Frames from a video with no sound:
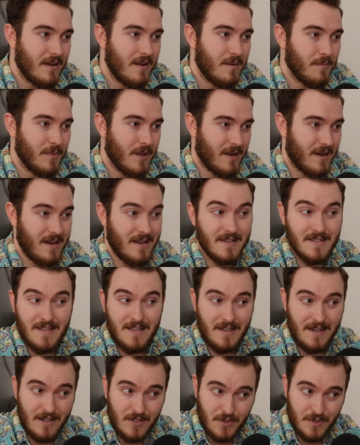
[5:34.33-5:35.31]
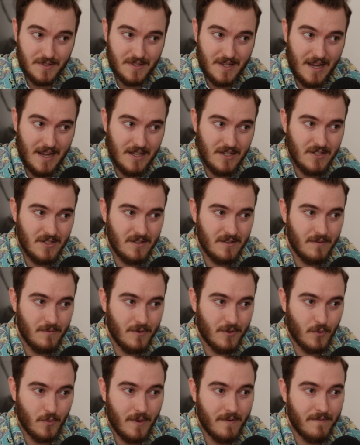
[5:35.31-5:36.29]
blocking is the initial stage with
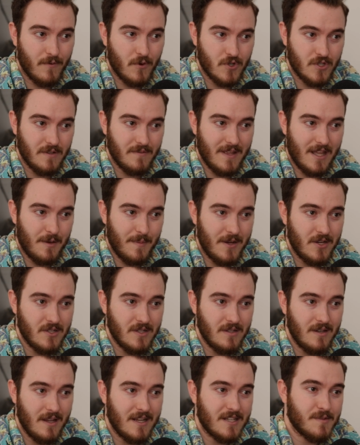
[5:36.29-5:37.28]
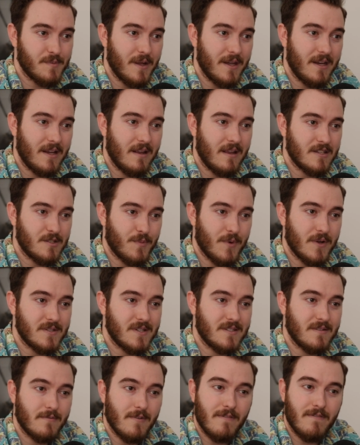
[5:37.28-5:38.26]
a rough version of the animation, and splining is the
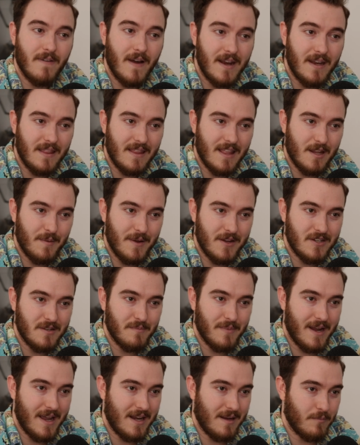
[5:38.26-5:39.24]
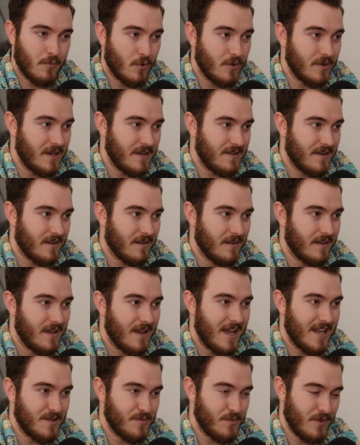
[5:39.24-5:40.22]
process of refining the animation by adding more detail
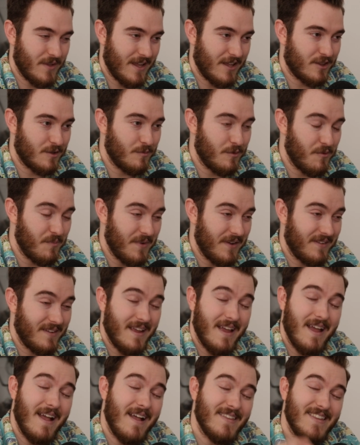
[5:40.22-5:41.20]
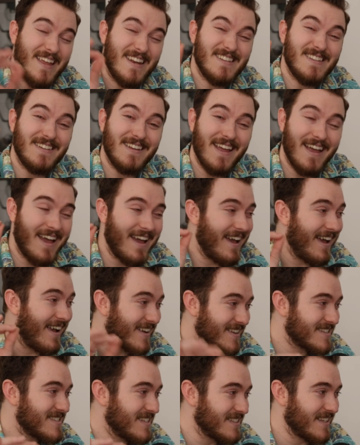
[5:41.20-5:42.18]
and smoothing out the movement. That is an
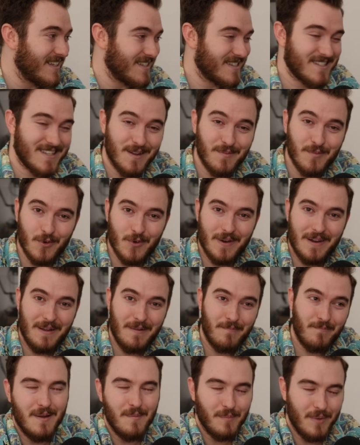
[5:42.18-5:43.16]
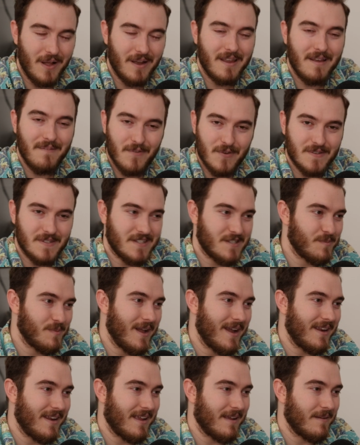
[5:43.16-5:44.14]
excellent summary, blocking versus
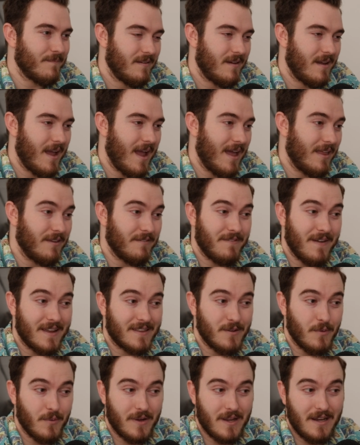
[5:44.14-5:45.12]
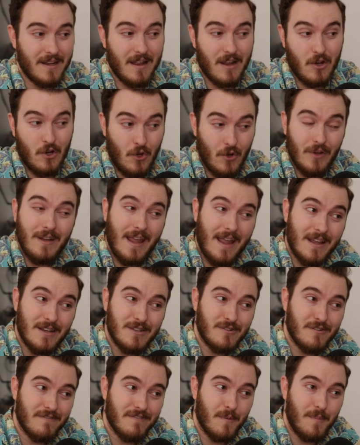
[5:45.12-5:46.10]
splining. And the fact that we're getting a good
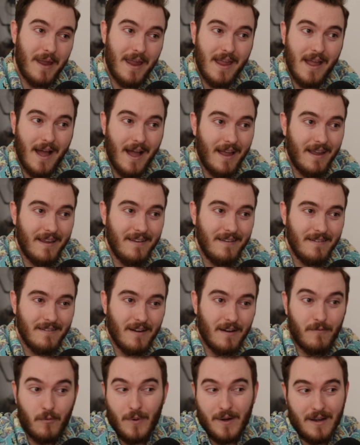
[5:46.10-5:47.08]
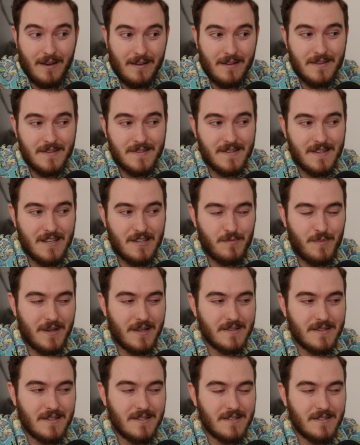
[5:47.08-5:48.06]
answer from AI of what it is
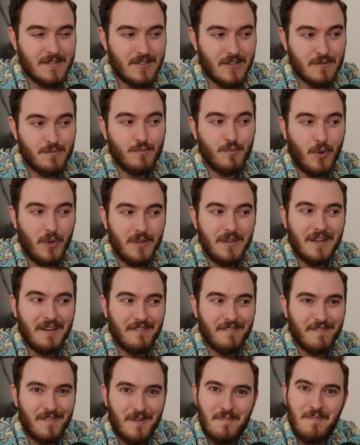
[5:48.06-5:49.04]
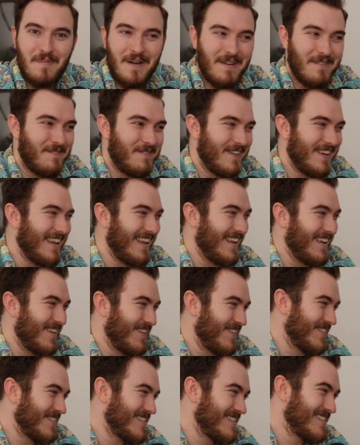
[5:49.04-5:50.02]
because it's just pulling from my
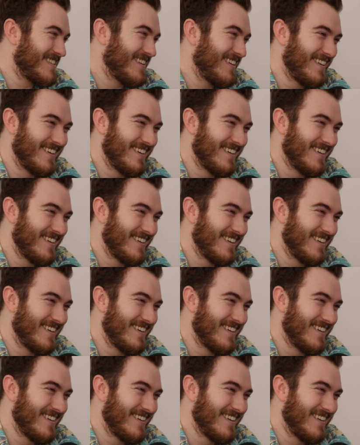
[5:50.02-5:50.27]
videos.